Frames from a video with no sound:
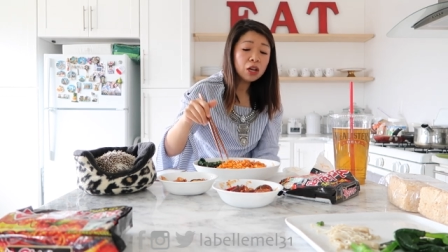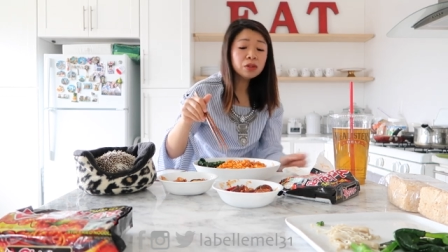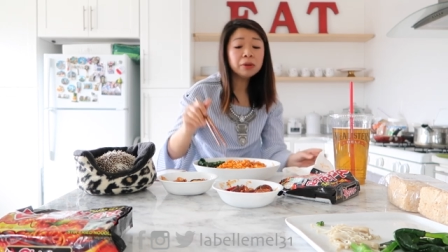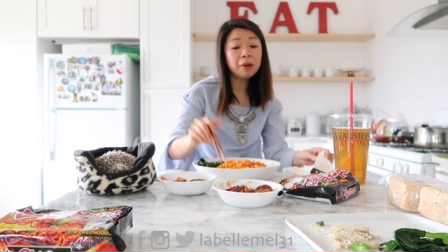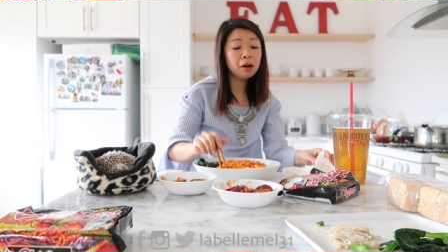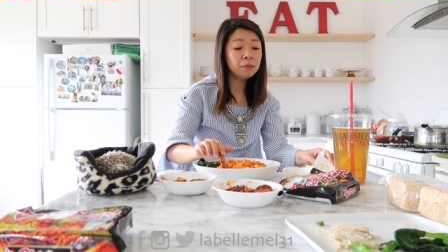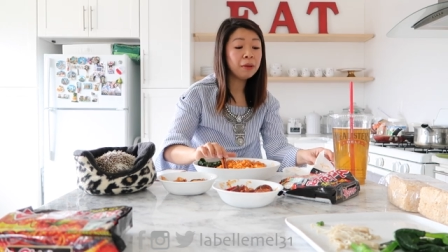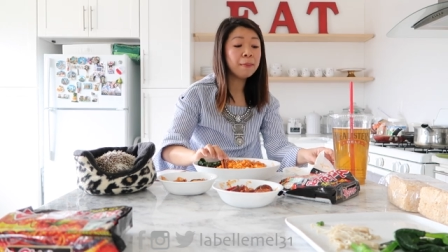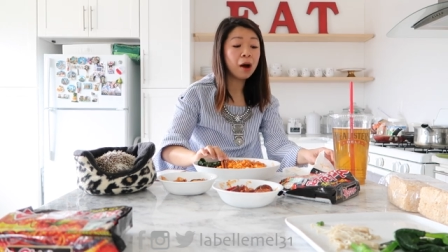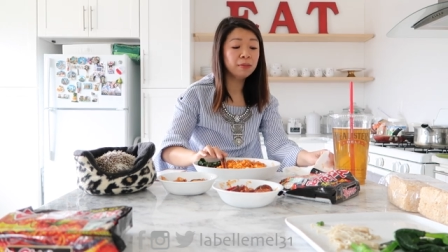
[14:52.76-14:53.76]
it was my, mom,
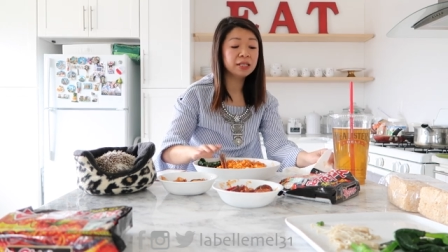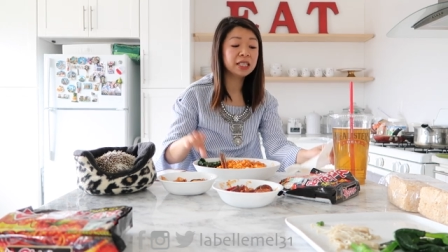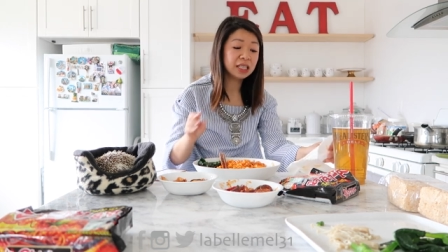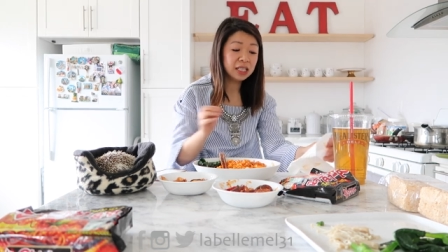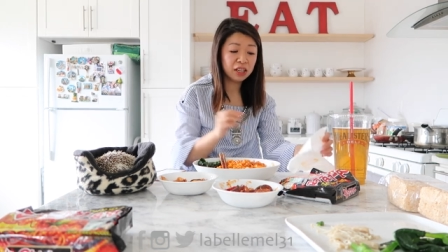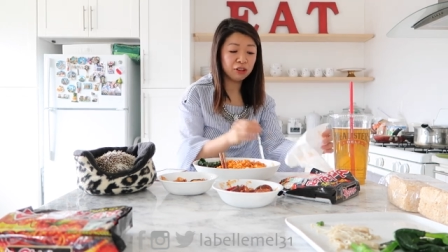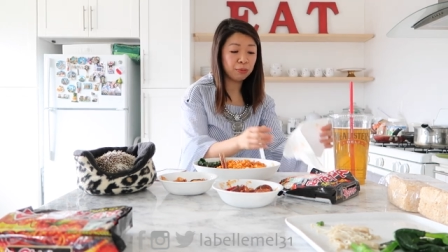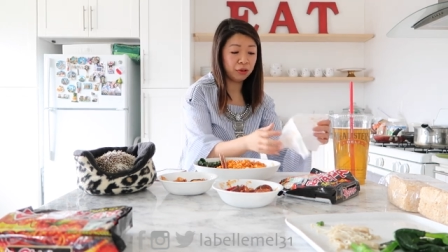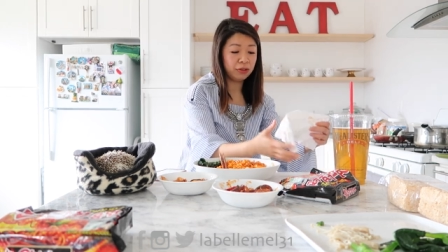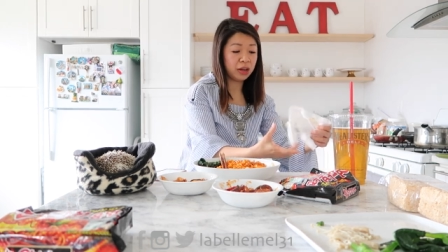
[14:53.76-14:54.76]
my mom's 60th
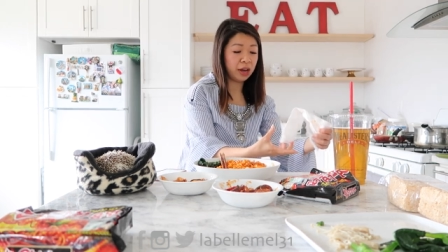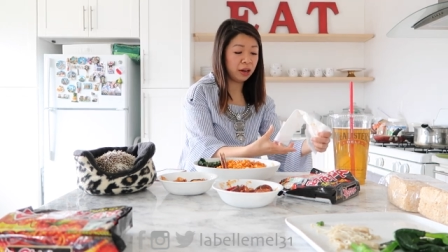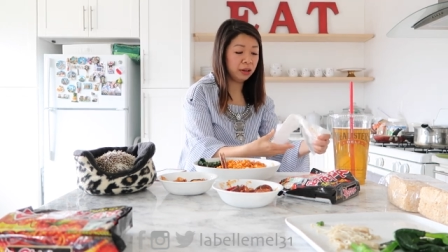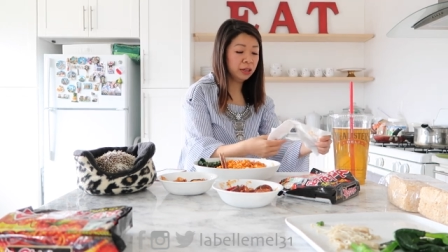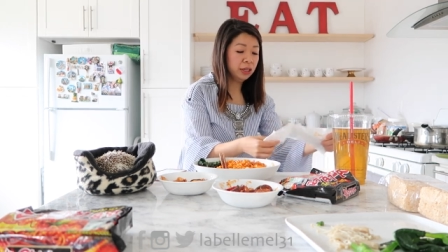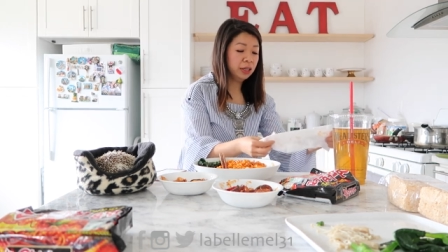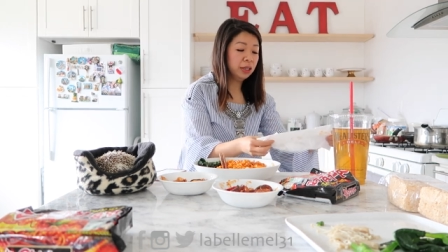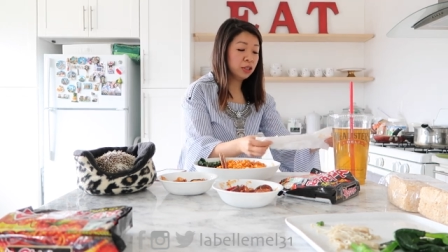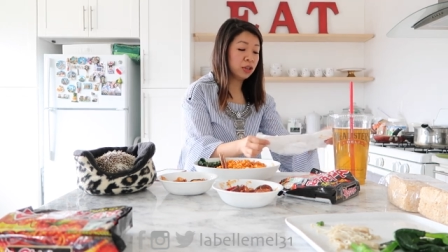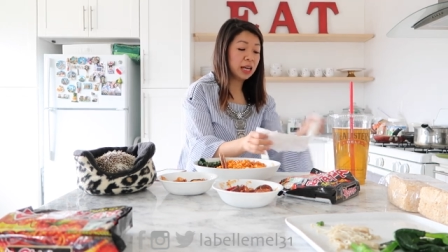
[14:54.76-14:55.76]
birthday.
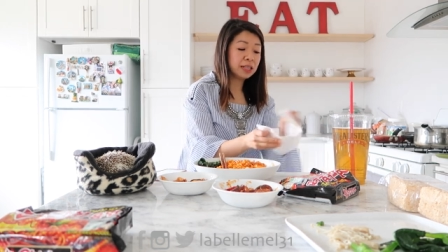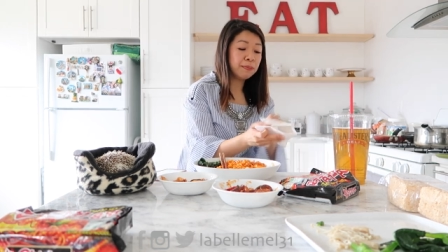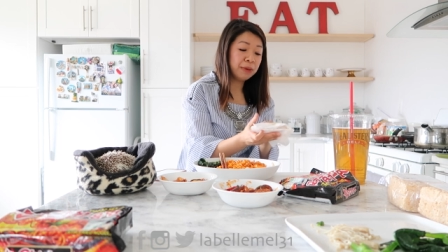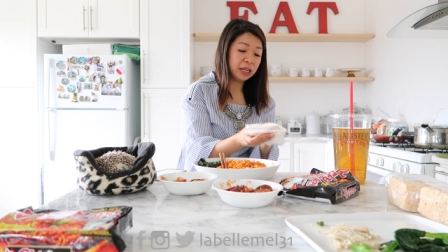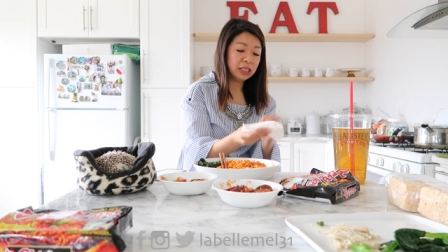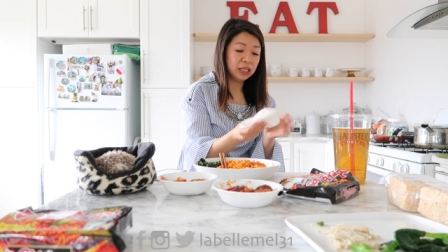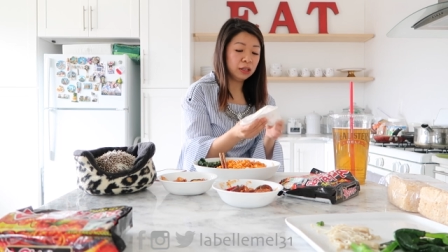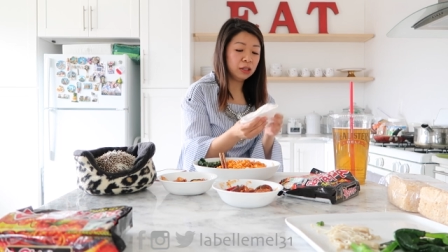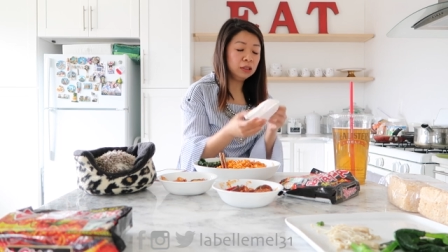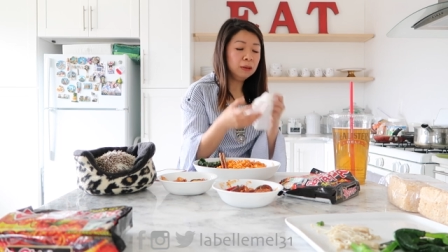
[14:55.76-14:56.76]
So that's a big
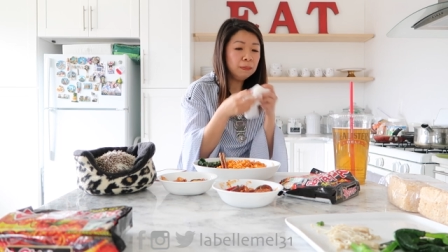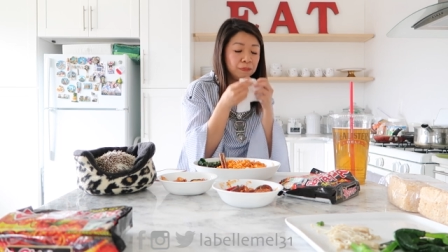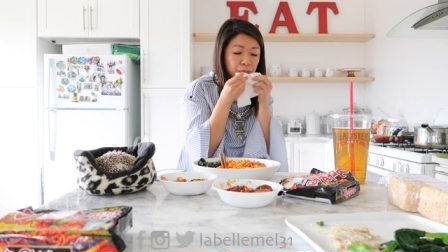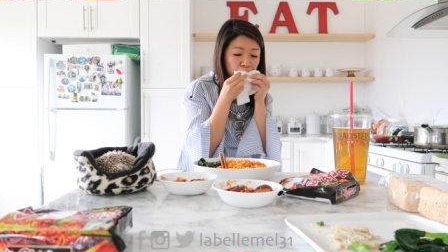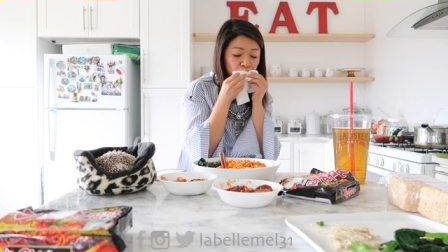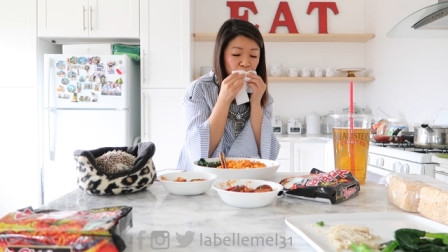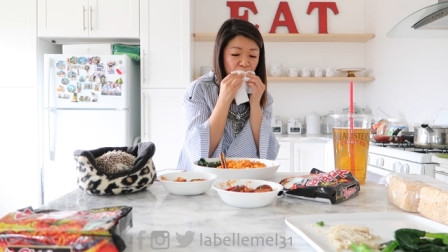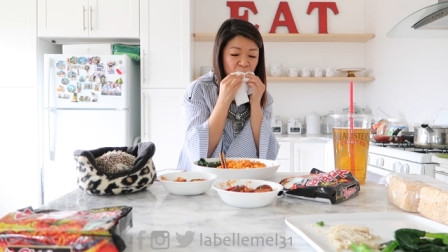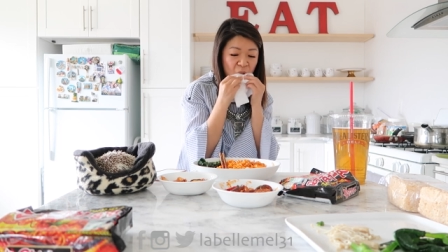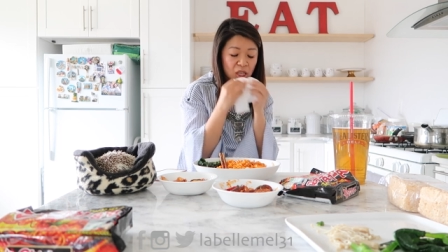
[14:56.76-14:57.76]
deal.
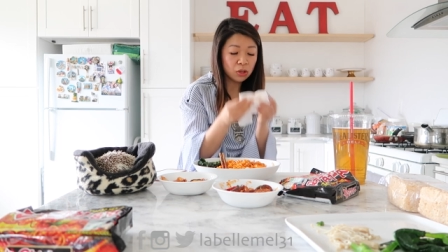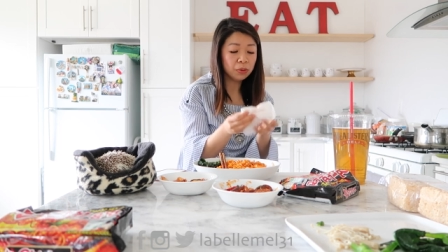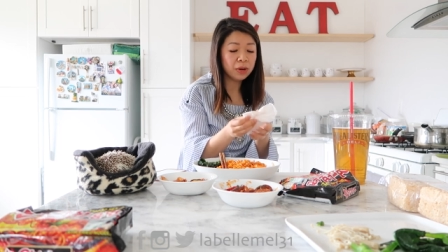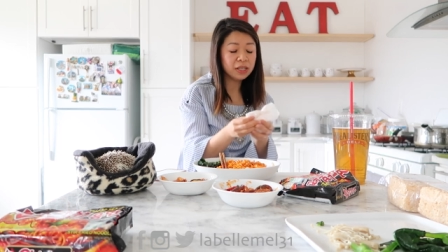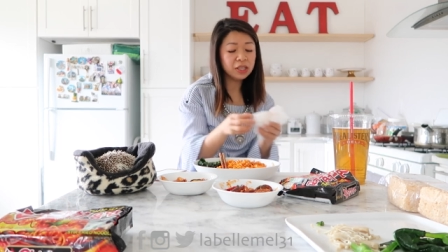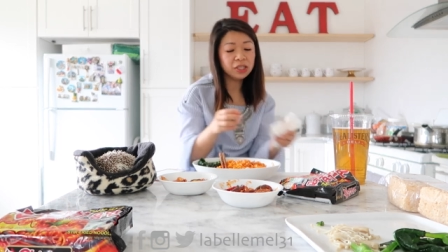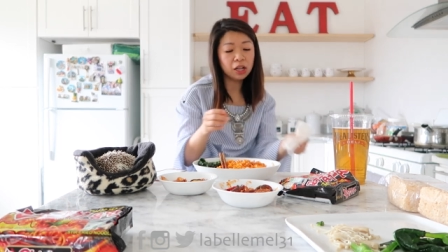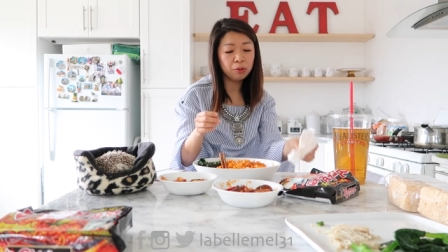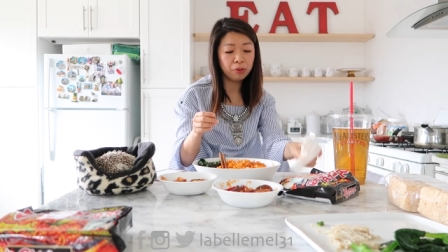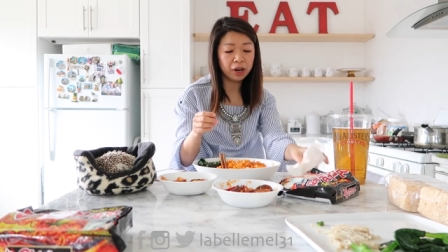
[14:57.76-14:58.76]
So we went and
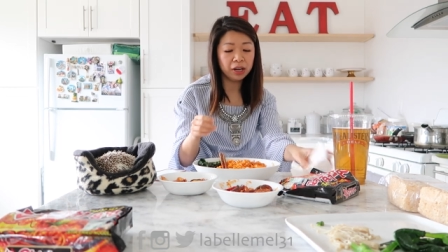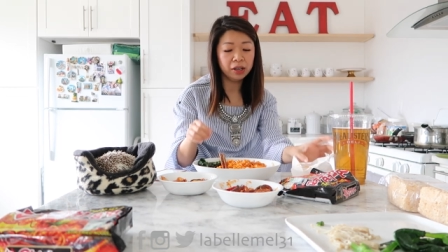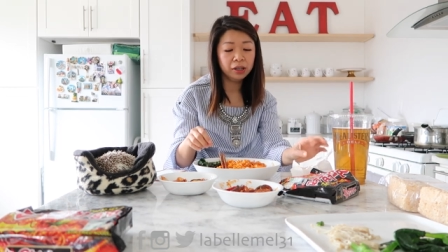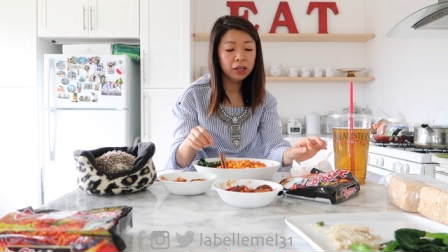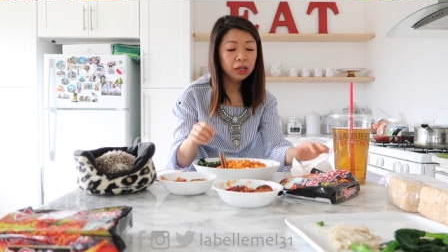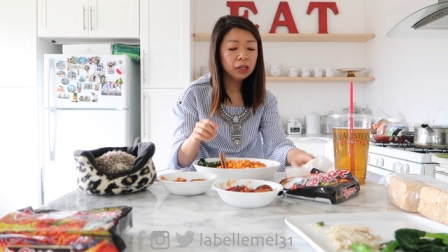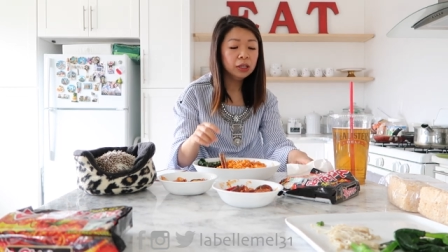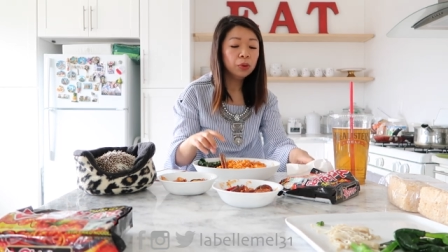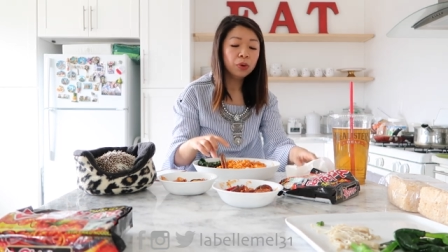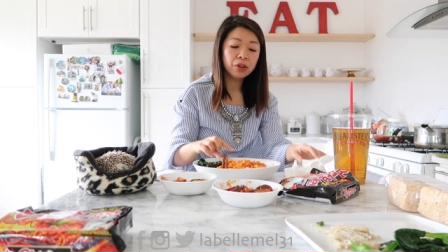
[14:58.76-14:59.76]
celebrated
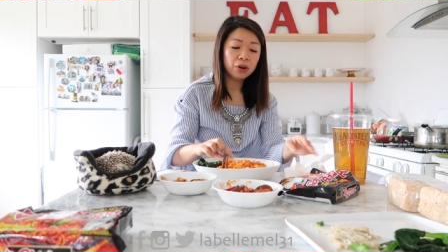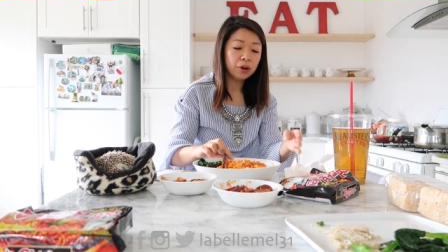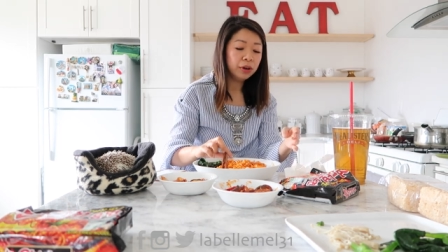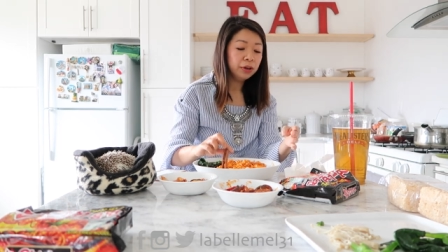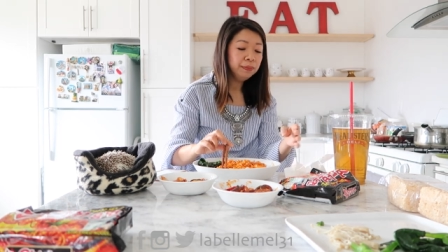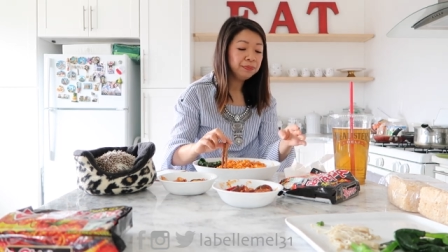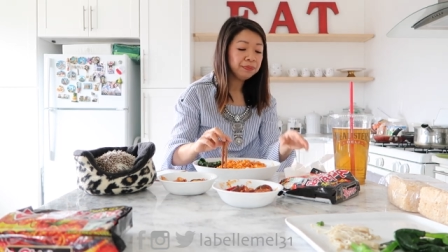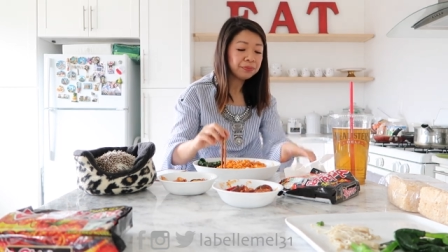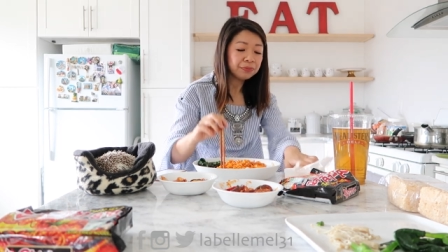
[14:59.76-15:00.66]
with her